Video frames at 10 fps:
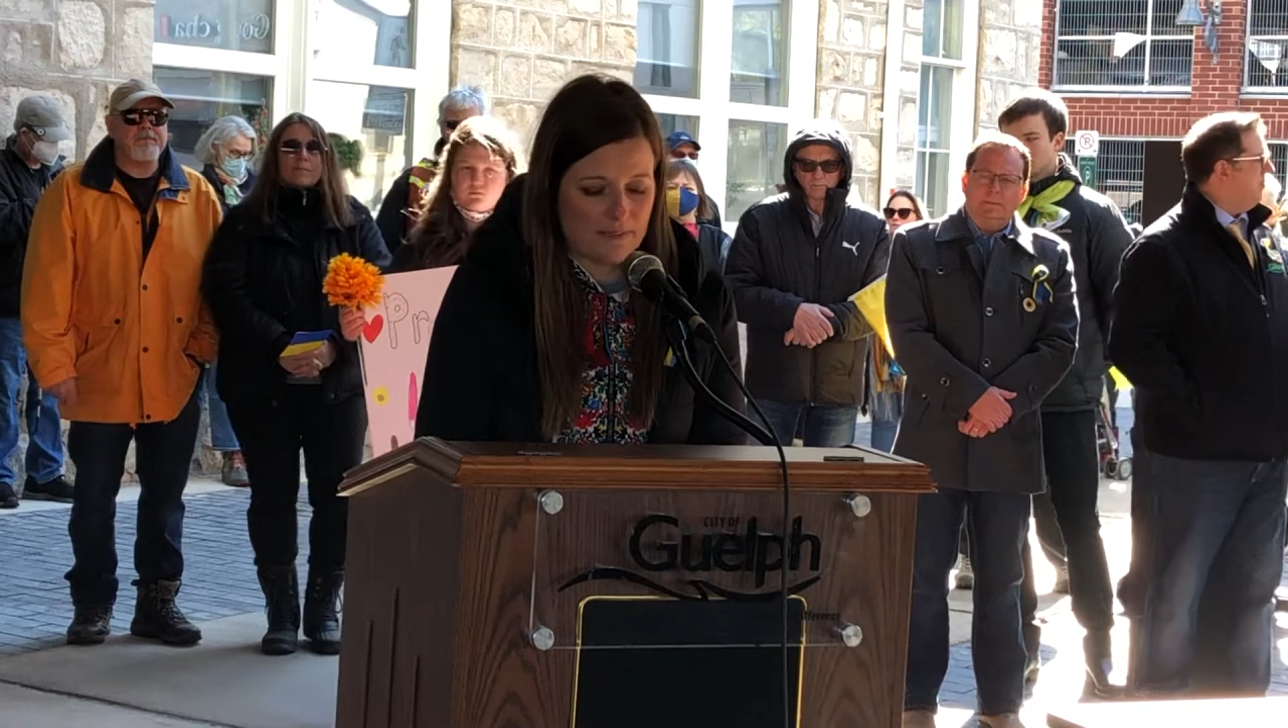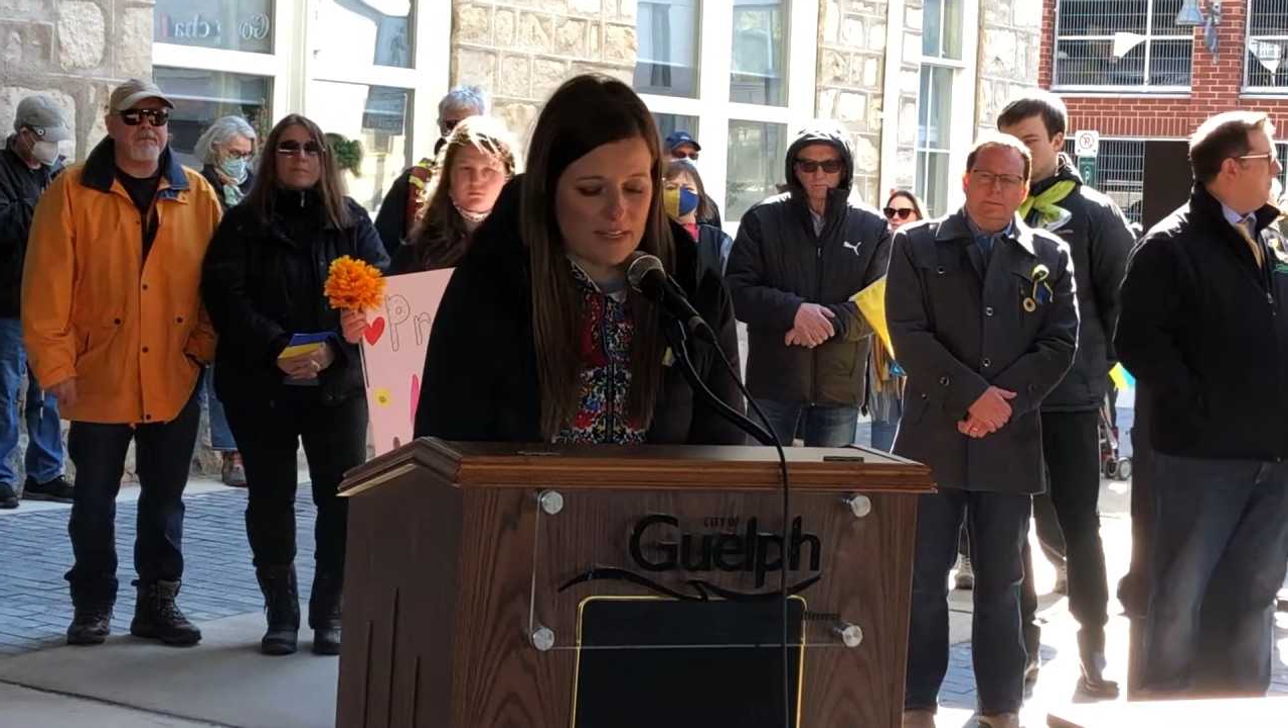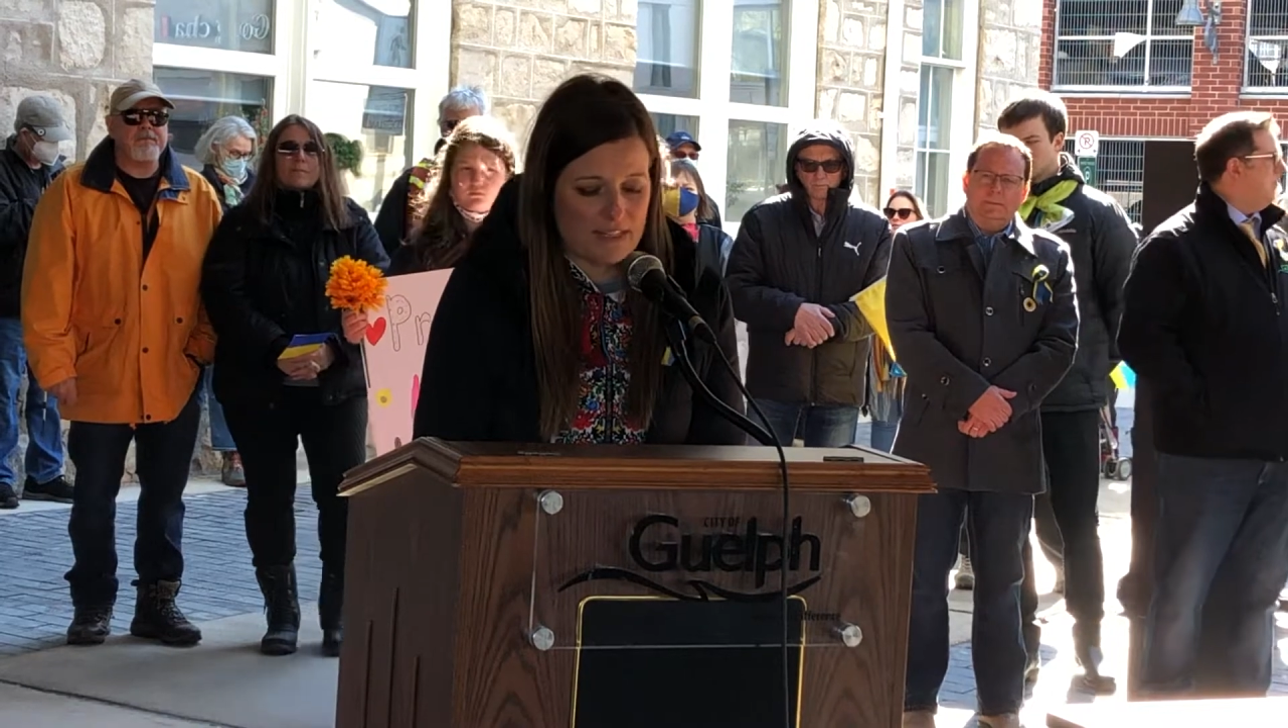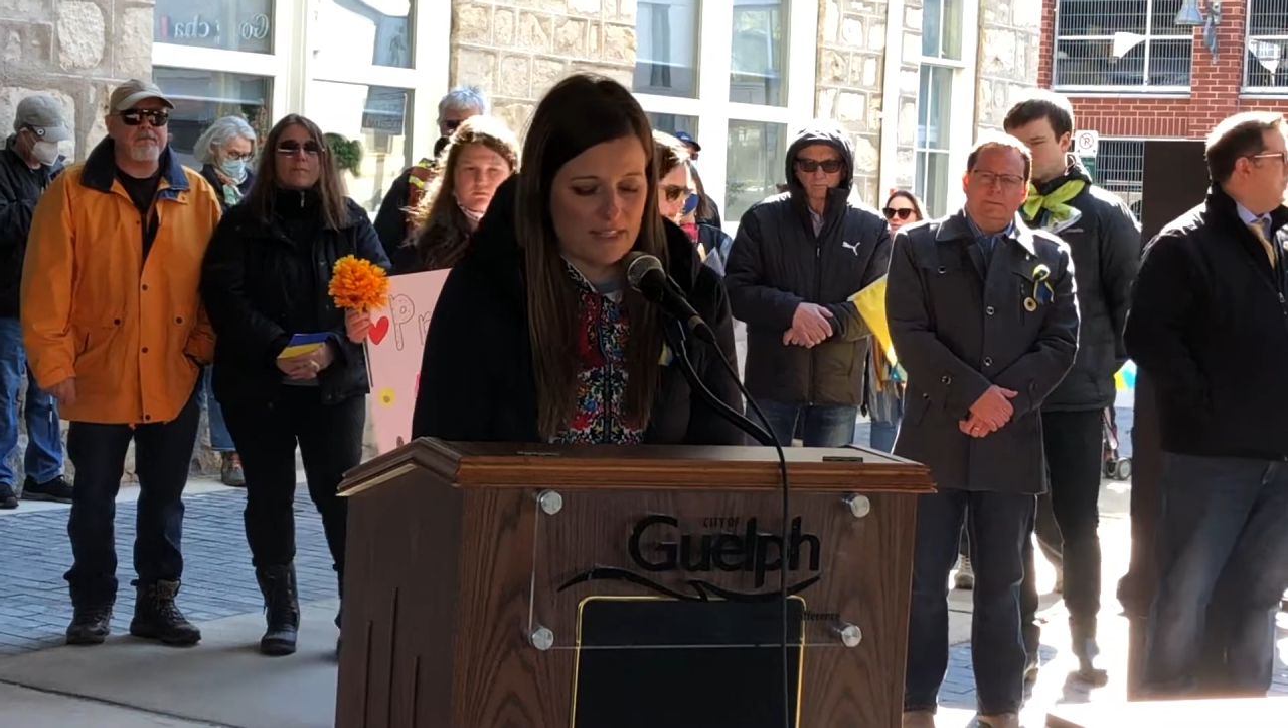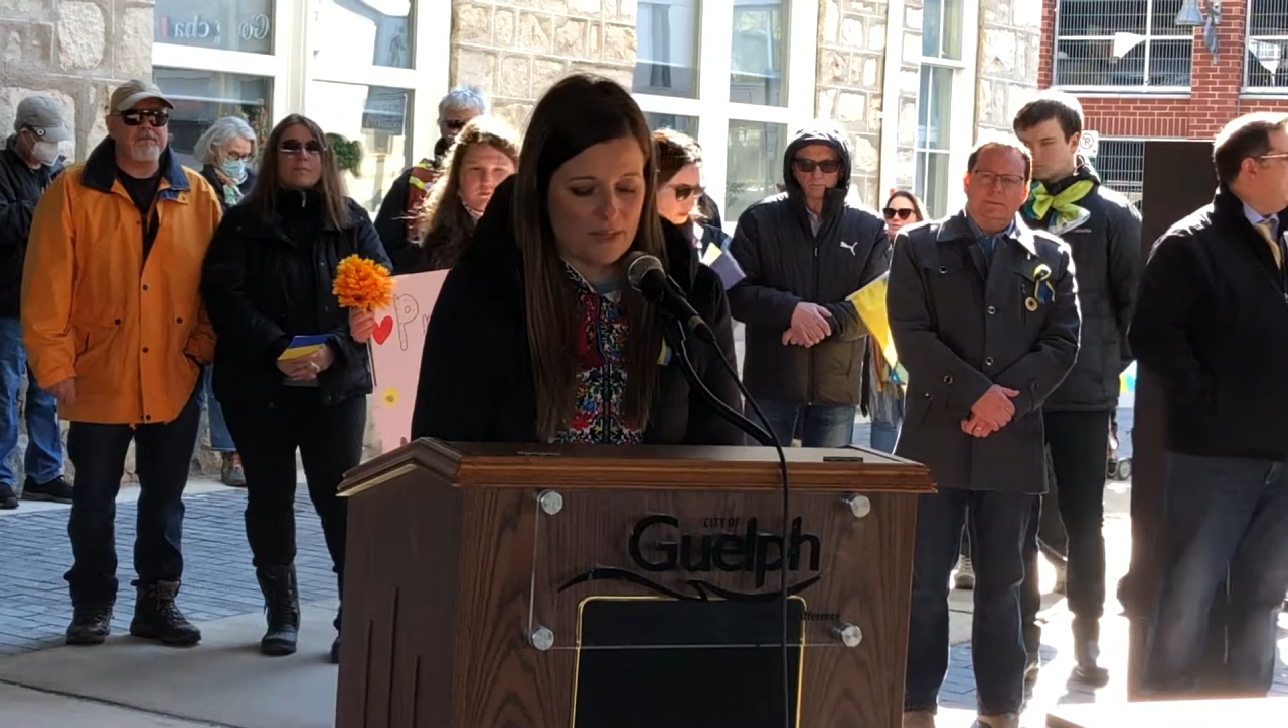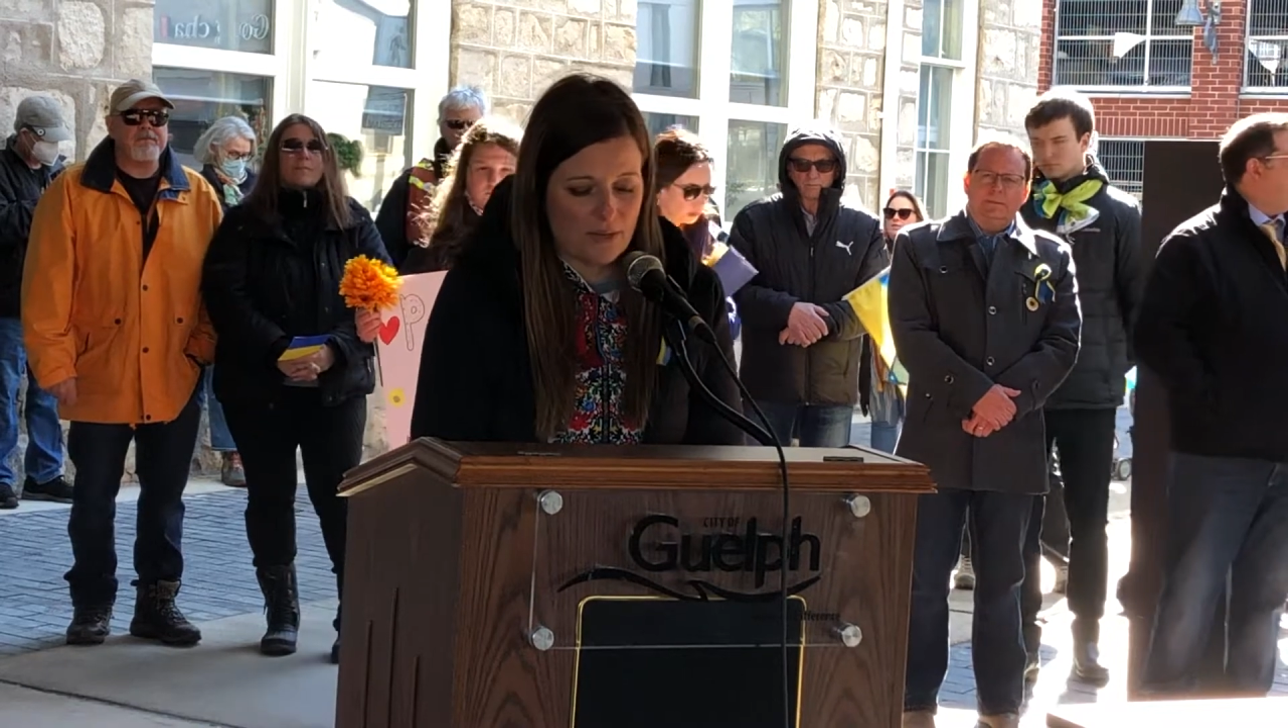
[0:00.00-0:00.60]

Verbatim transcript: friends in